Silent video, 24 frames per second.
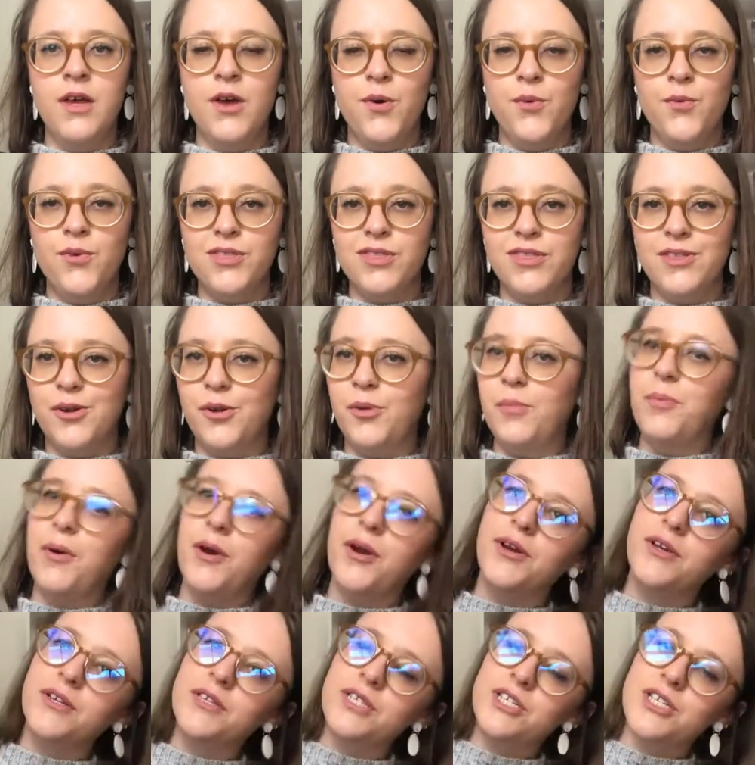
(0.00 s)
with little
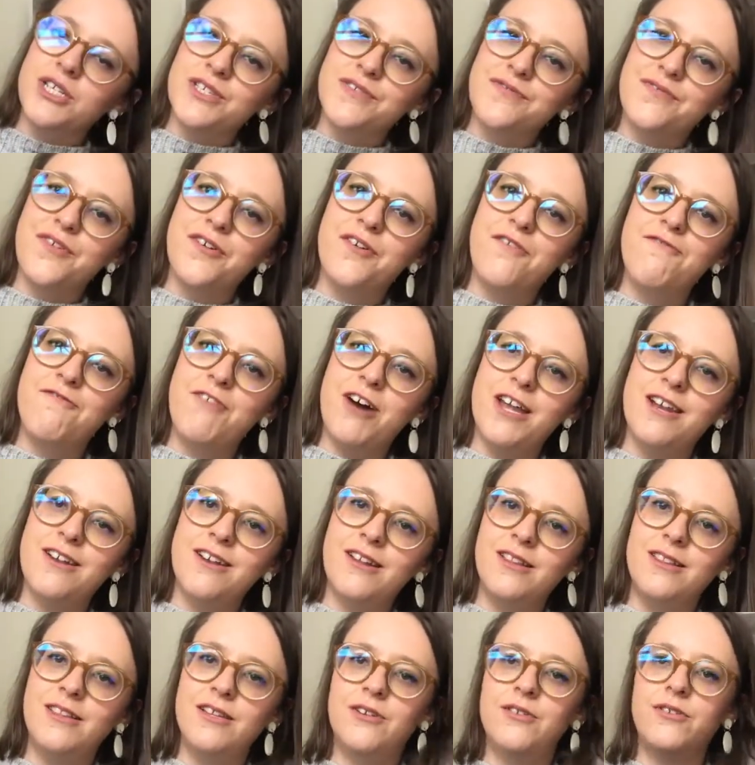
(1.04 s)
bows, just for a fun
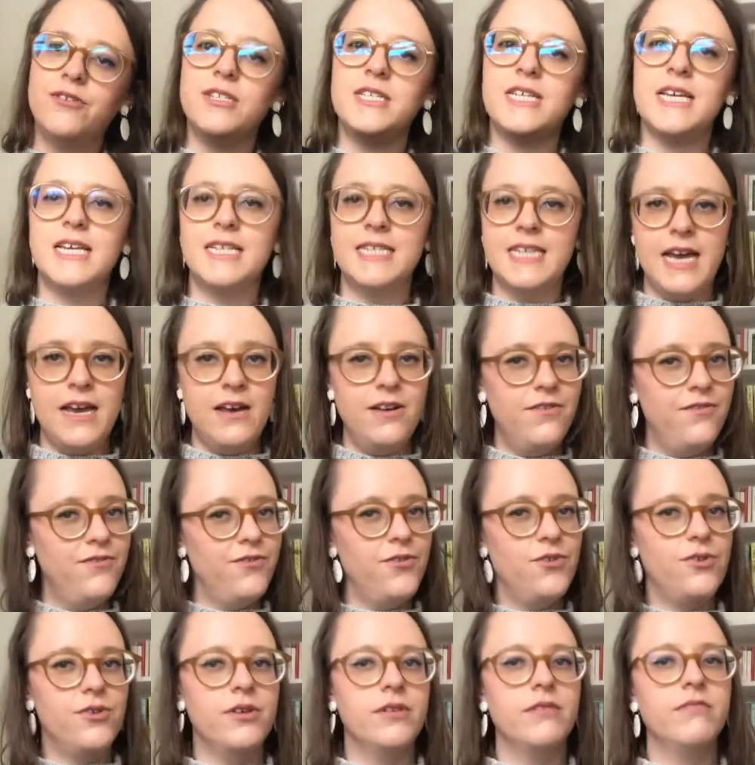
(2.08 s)
little detail
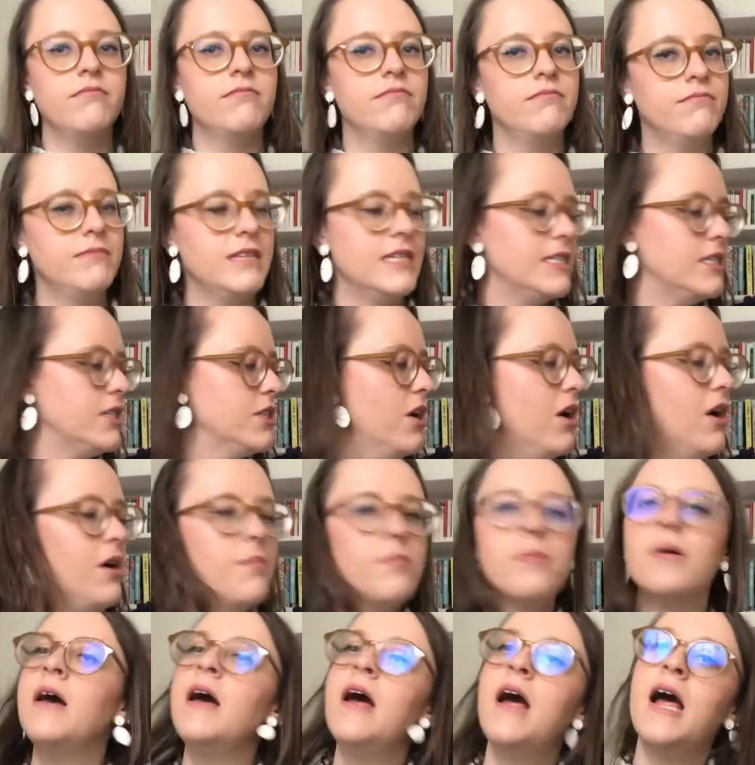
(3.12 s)
for this
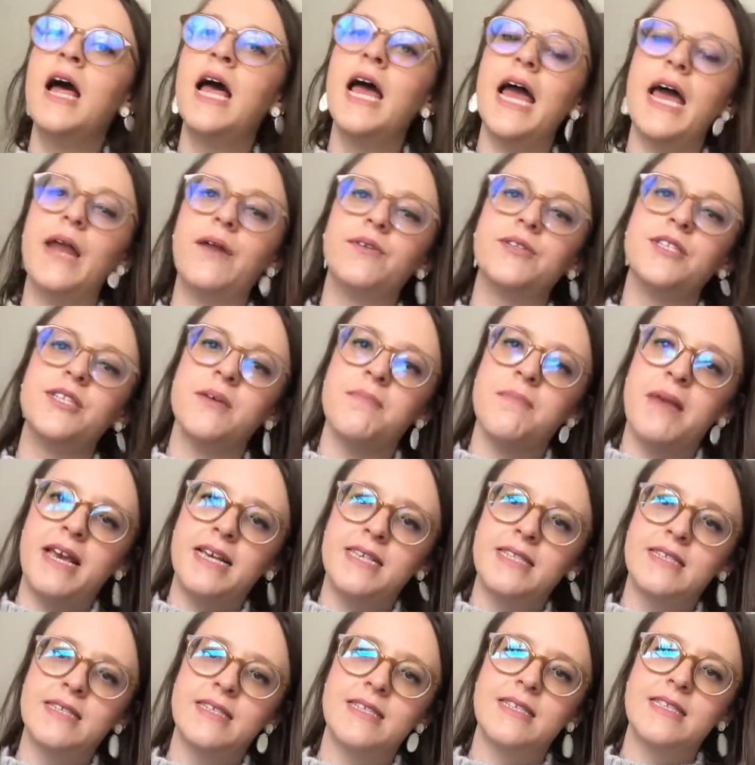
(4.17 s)
top. It also
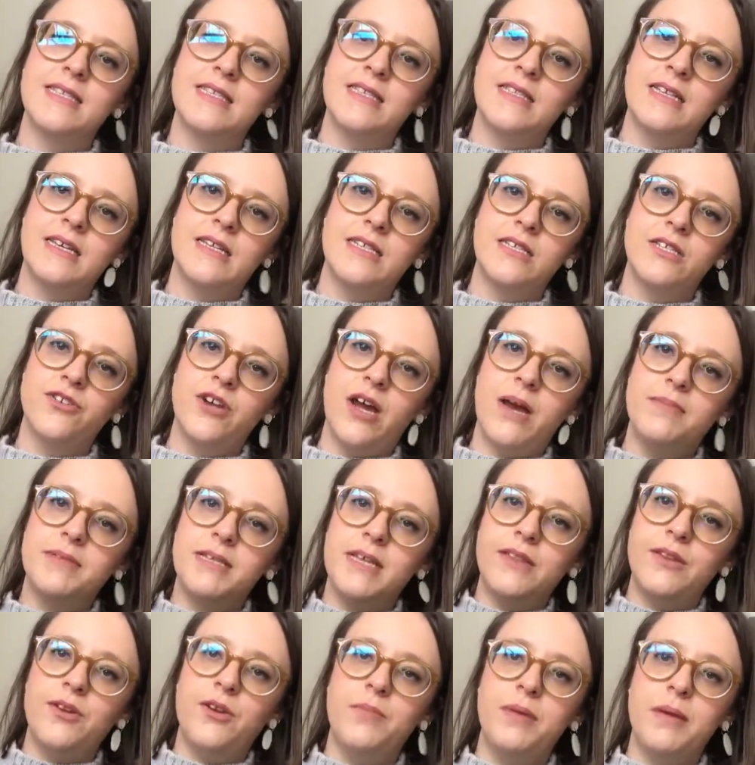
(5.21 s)
makes the straps a
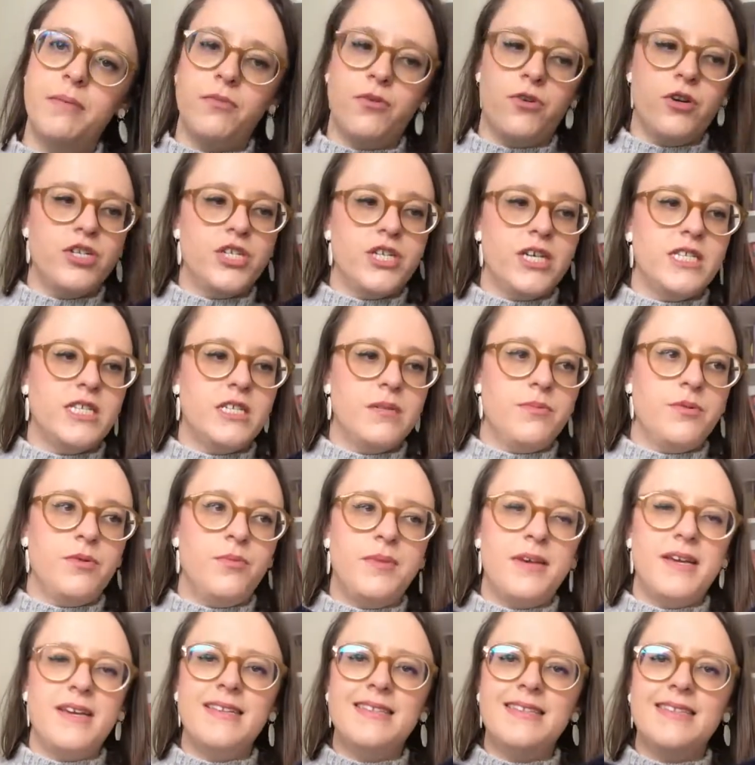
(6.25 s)
little bit more adjustable.
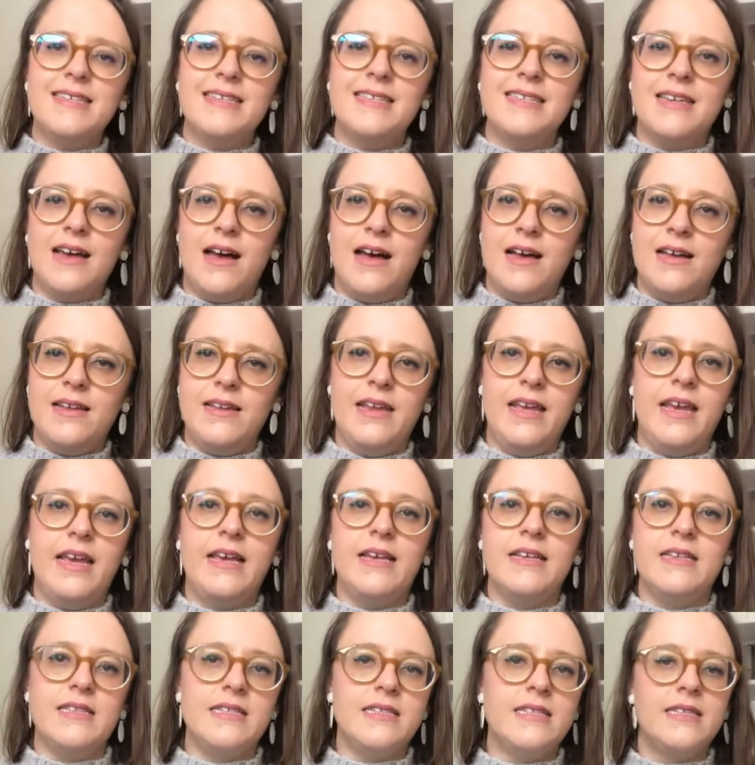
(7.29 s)
Because this yarn
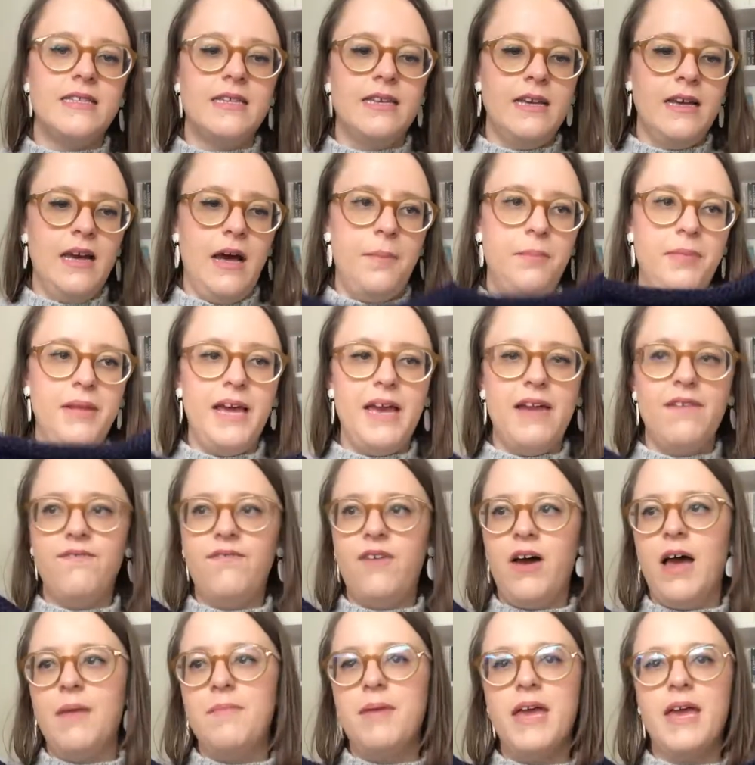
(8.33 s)
is a plant
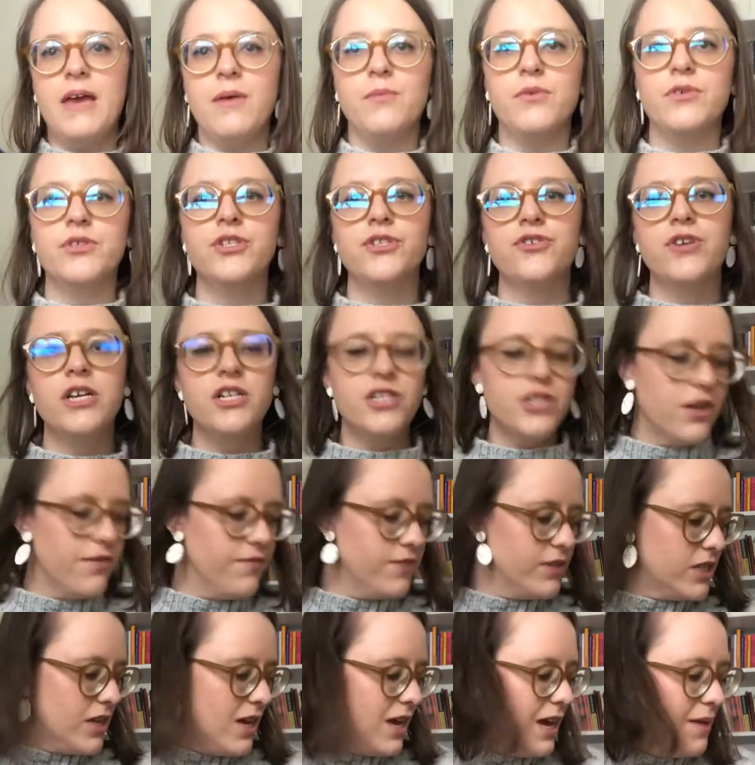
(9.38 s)
fibre, it will stretch over
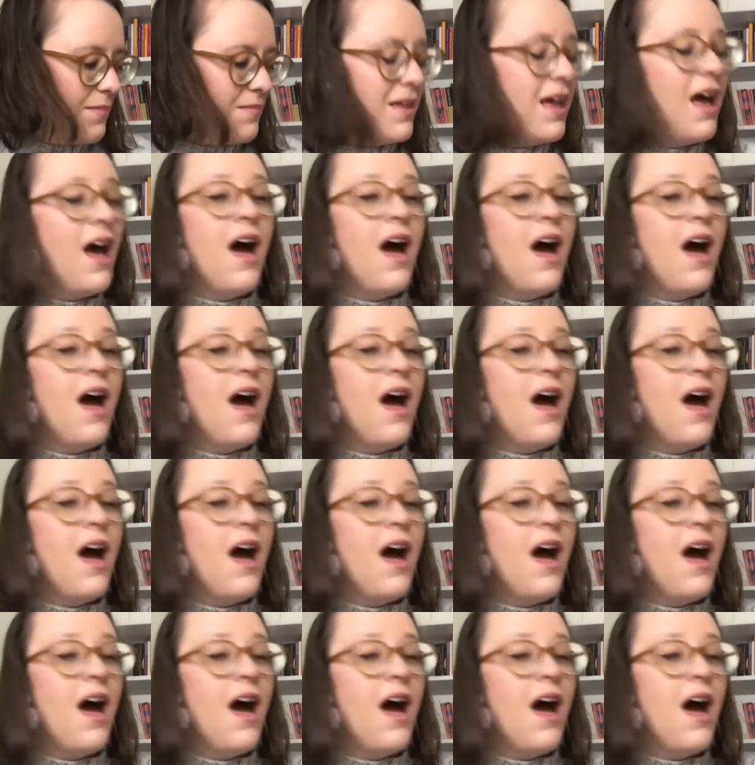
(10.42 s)
time.